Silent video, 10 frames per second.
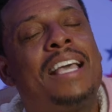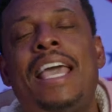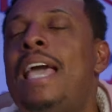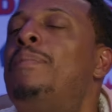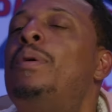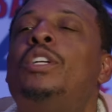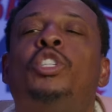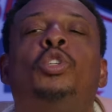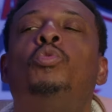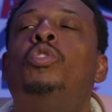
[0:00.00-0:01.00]
can't put
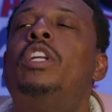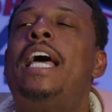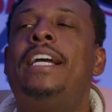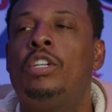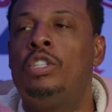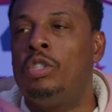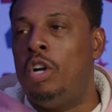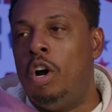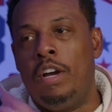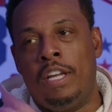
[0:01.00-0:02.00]
two Lakers on
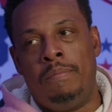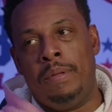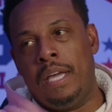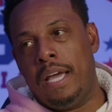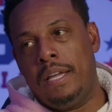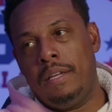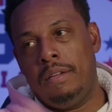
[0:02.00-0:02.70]
All-NBA.